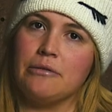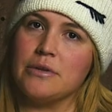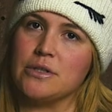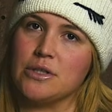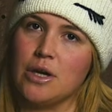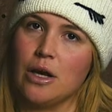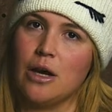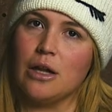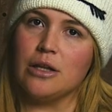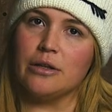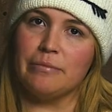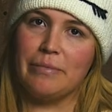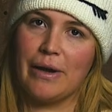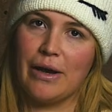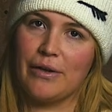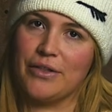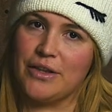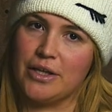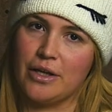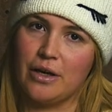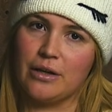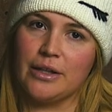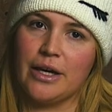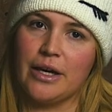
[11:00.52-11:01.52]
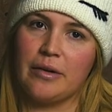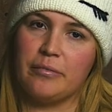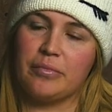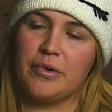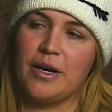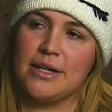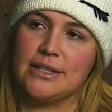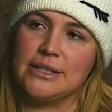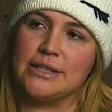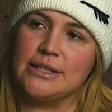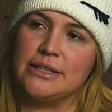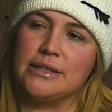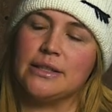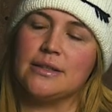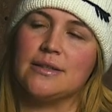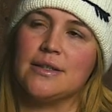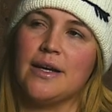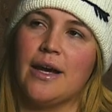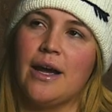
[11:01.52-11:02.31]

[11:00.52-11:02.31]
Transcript: it was all about the online presence.